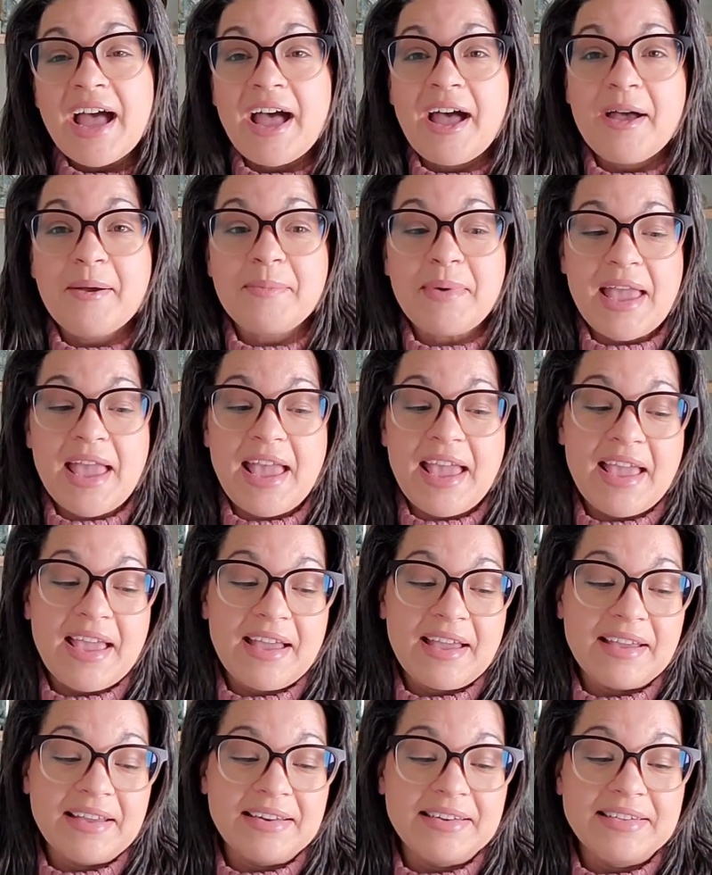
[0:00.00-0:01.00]
Um,
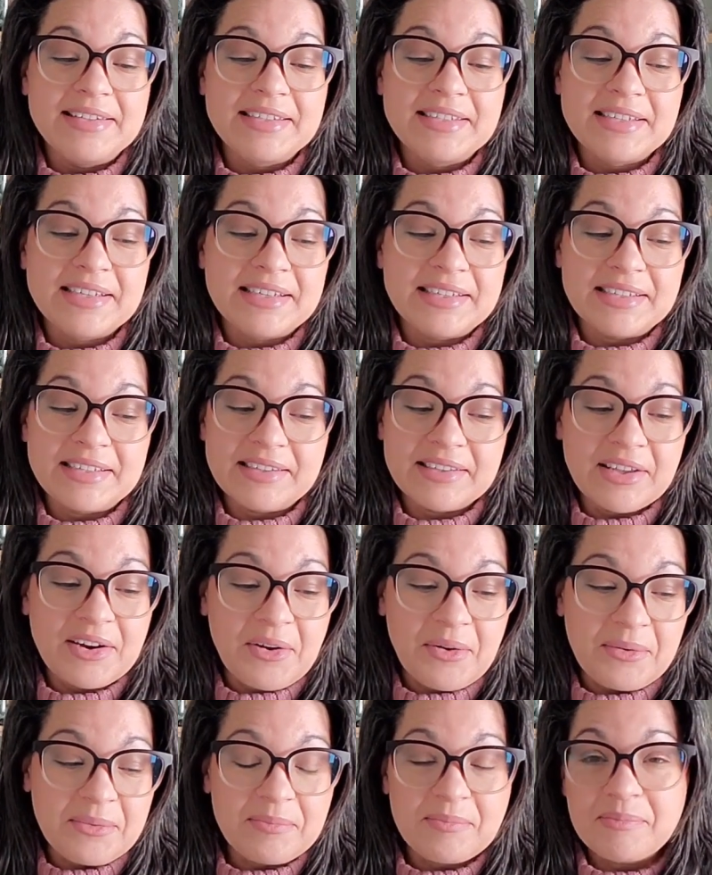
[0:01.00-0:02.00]
and, you
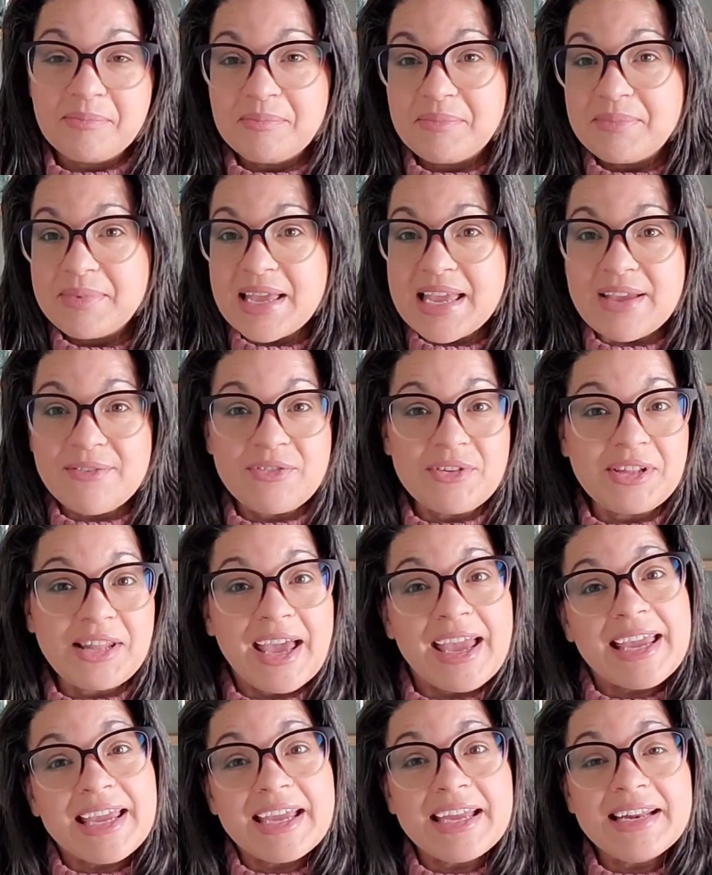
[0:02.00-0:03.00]
know, if you
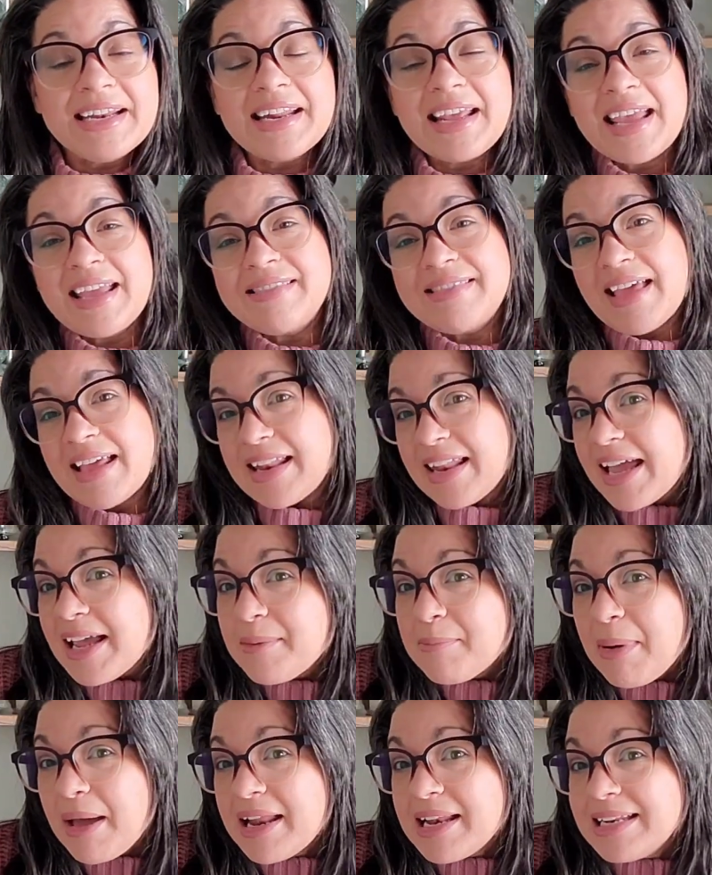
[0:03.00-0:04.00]
like it, hit that
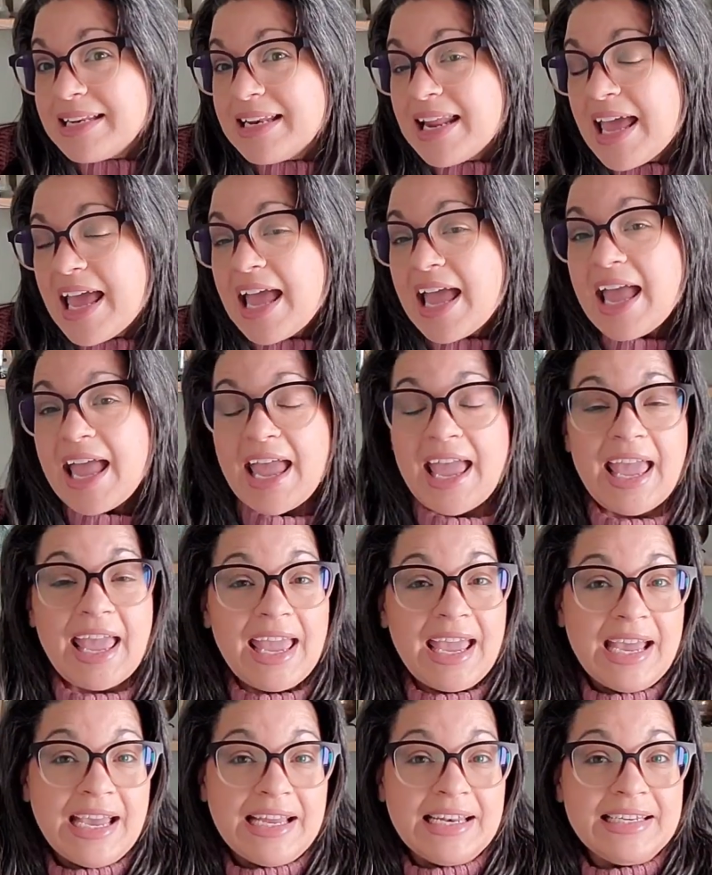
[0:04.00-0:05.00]
like button
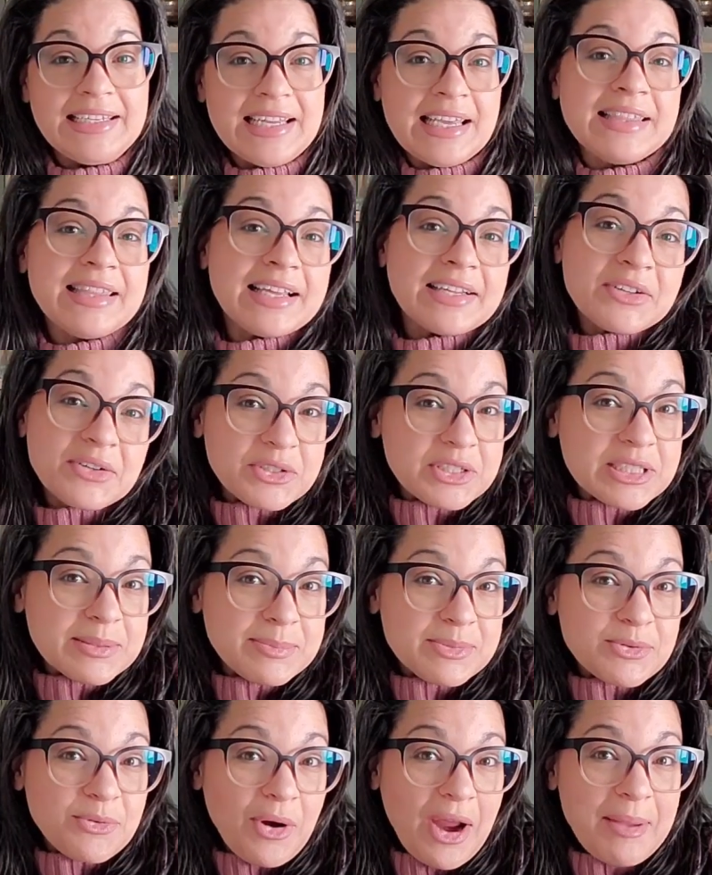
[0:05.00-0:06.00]
and hit that little
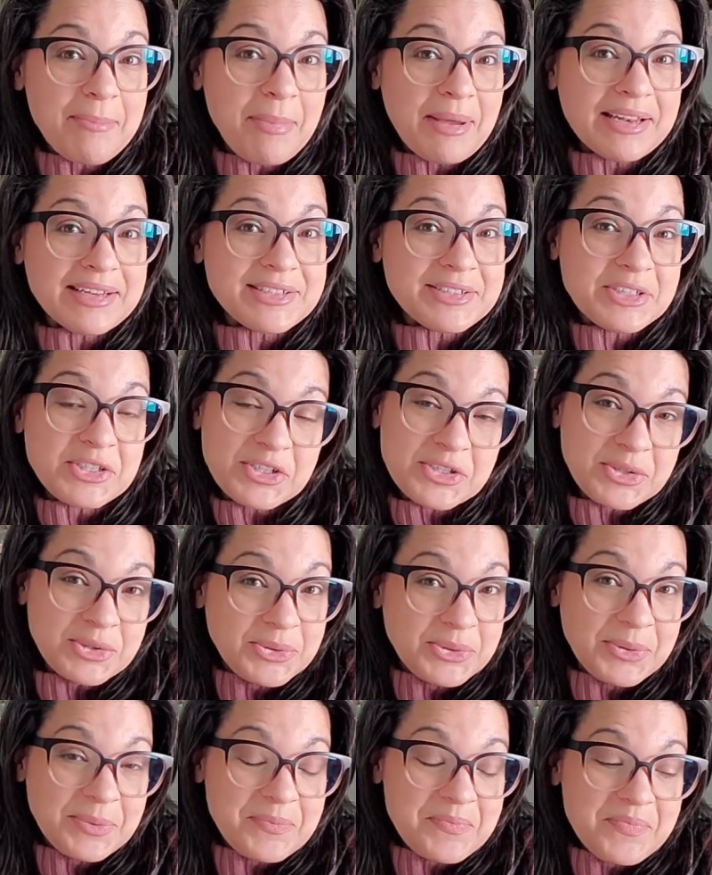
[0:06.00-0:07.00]
subscribe button
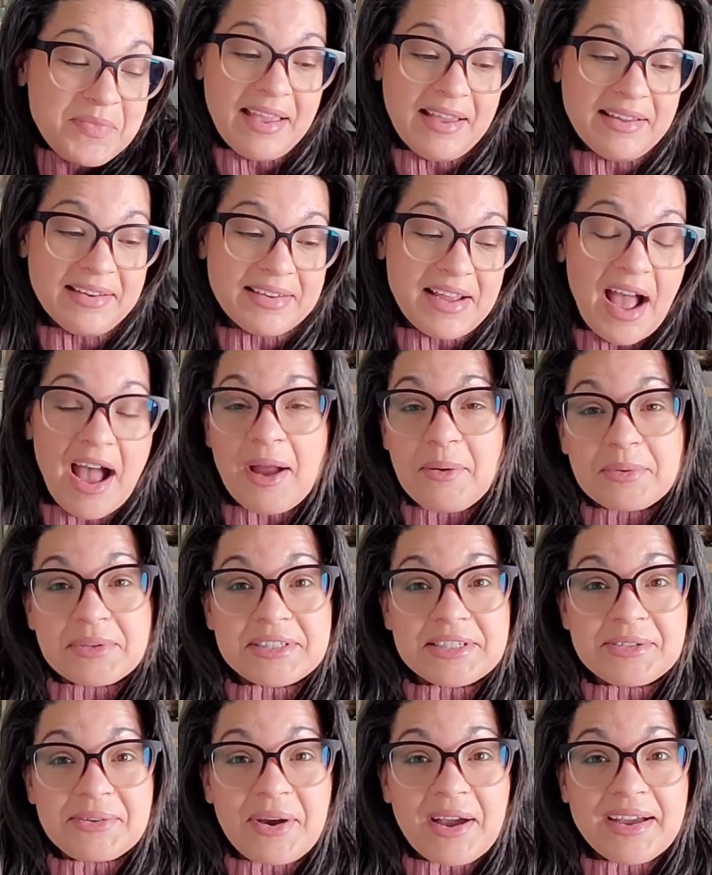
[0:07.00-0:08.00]
too. And I will
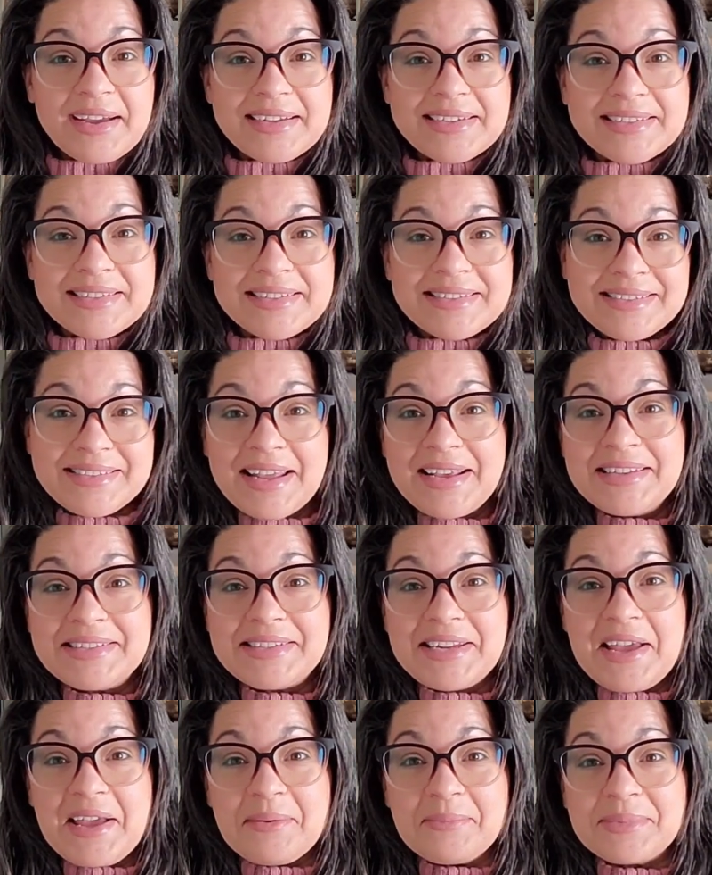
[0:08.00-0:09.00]
see you guys
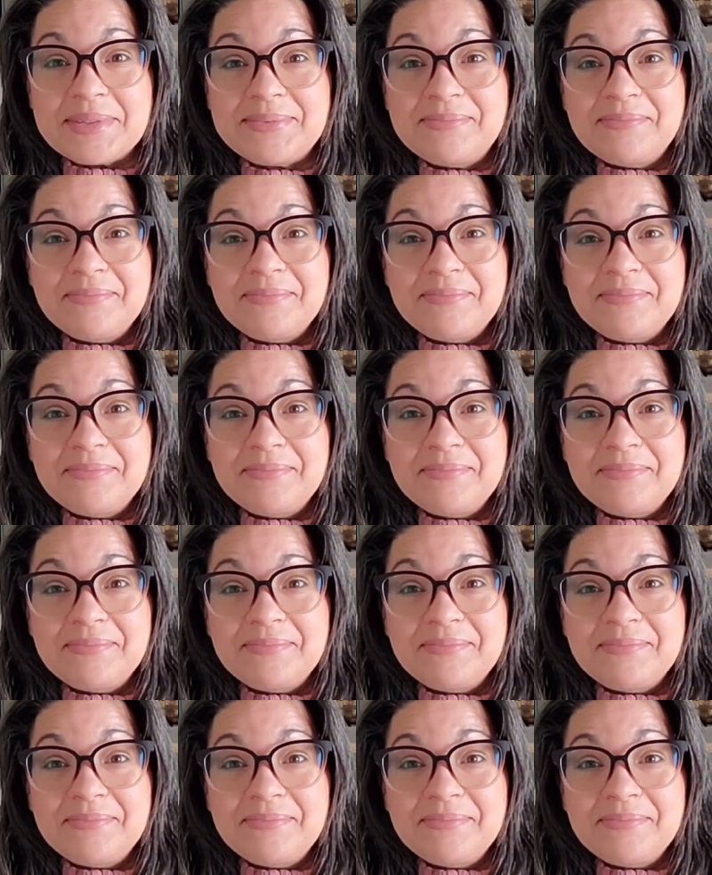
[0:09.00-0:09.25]
next time.